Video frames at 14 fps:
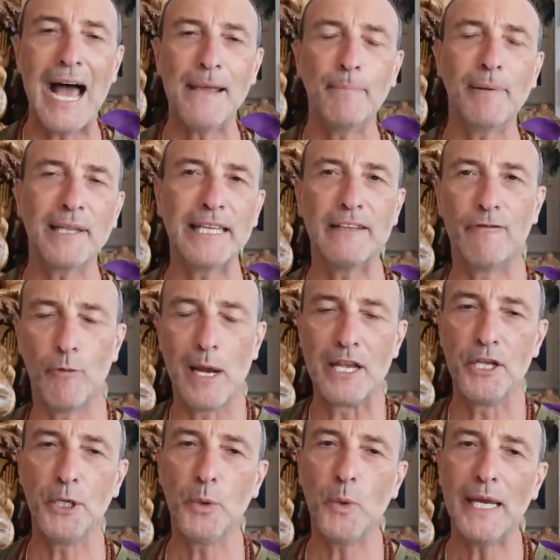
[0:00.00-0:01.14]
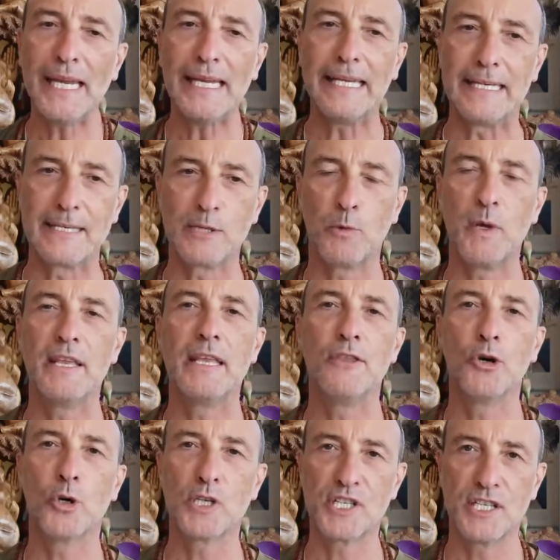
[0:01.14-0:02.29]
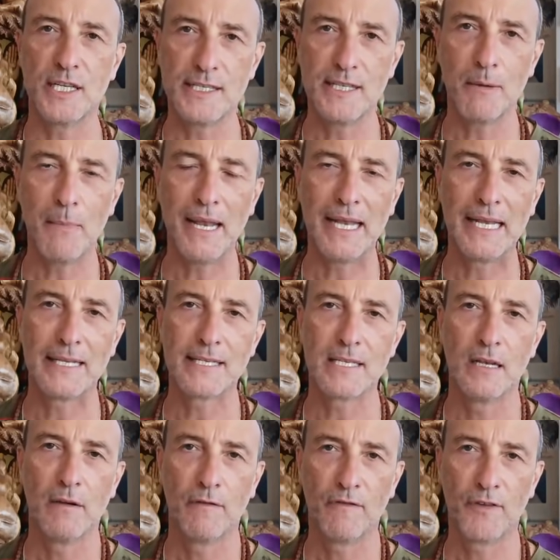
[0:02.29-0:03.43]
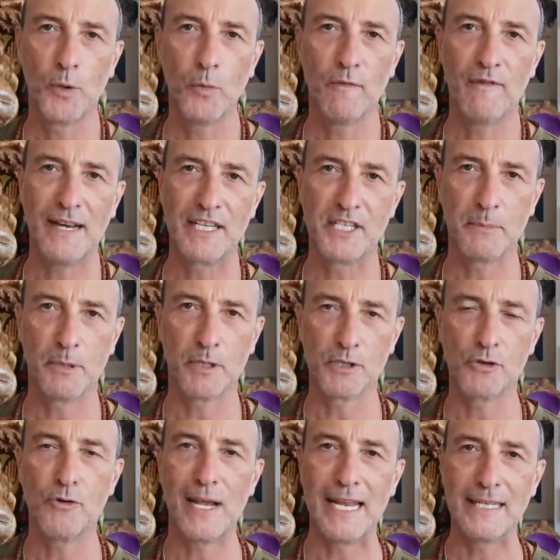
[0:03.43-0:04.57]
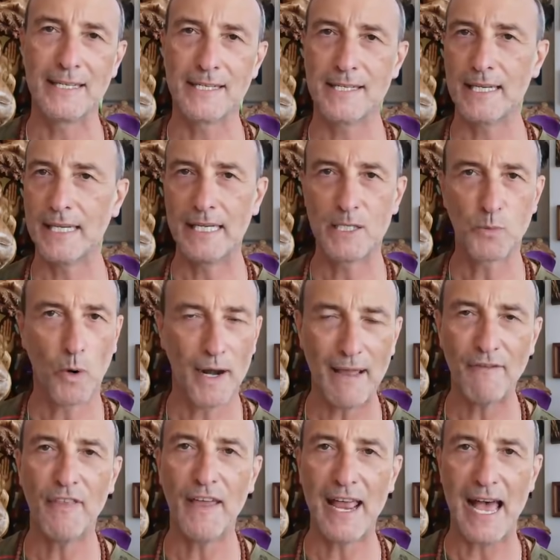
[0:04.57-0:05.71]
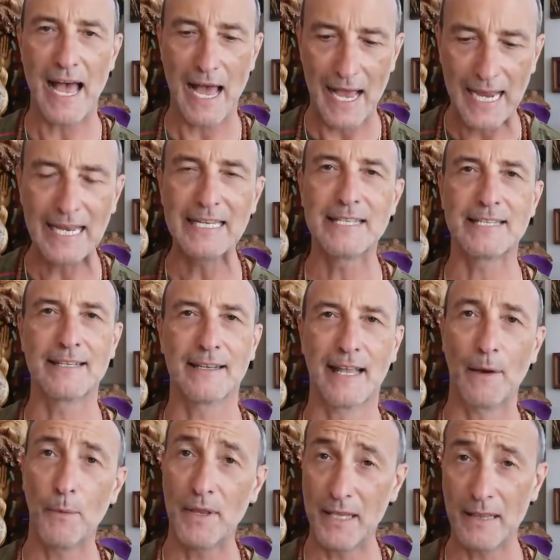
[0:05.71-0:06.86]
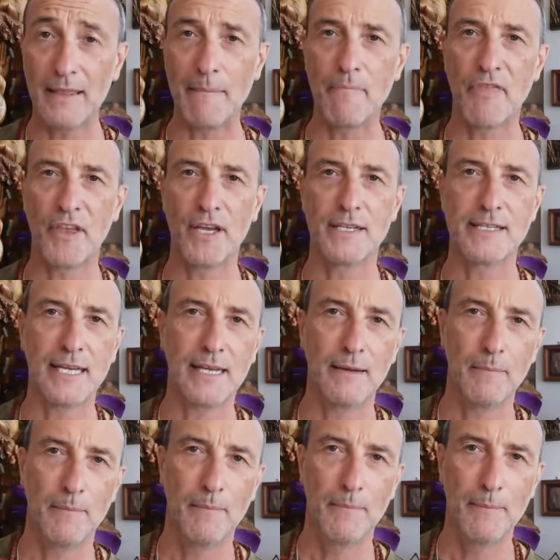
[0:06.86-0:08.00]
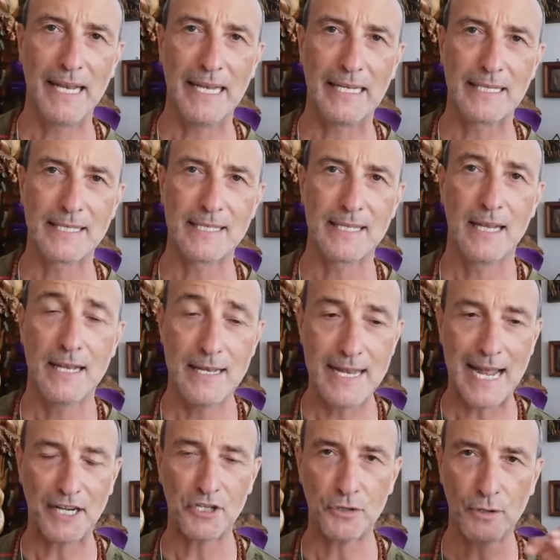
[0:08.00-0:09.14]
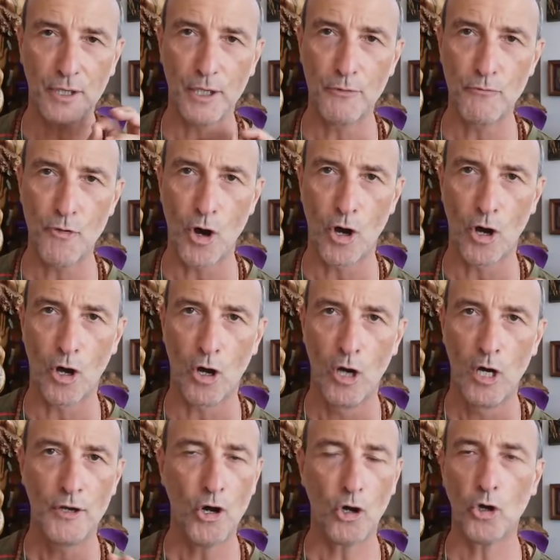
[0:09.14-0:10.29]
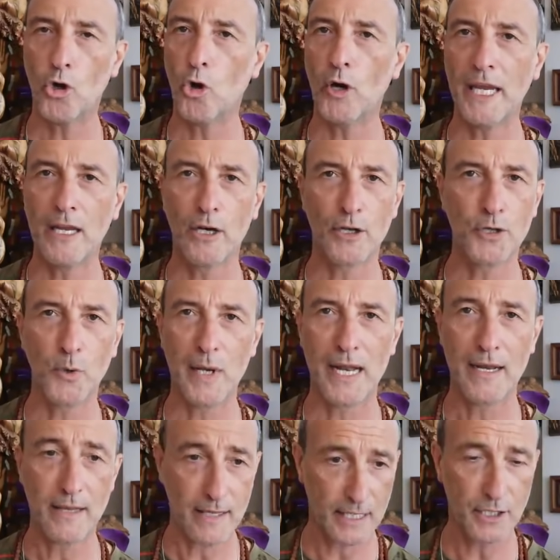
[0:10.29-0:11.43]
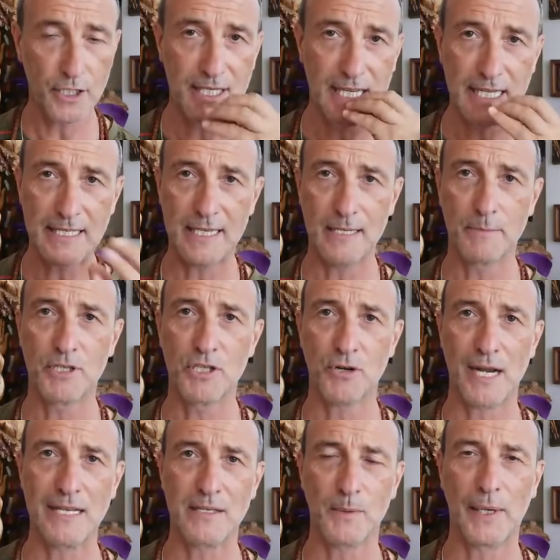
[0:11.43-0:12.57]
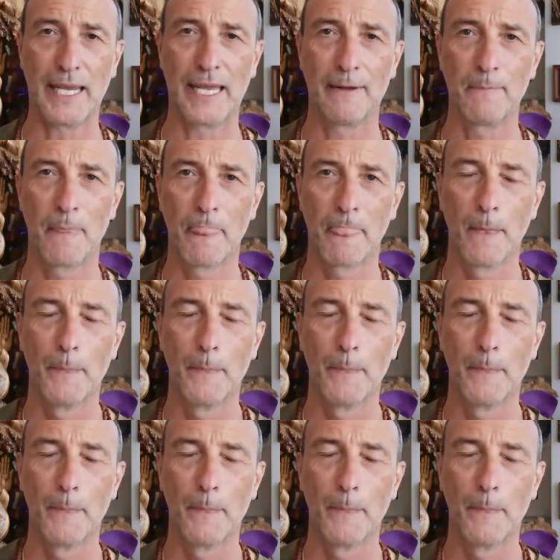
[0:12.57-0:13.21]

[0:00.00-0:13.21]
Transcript: I believe when you eat within those 30 minutes, fruit, vegetables, grains, seeds, whatever they are, instantly within them 30 minutes, natural and raw, not cooking or doing anything, just eating them straight away,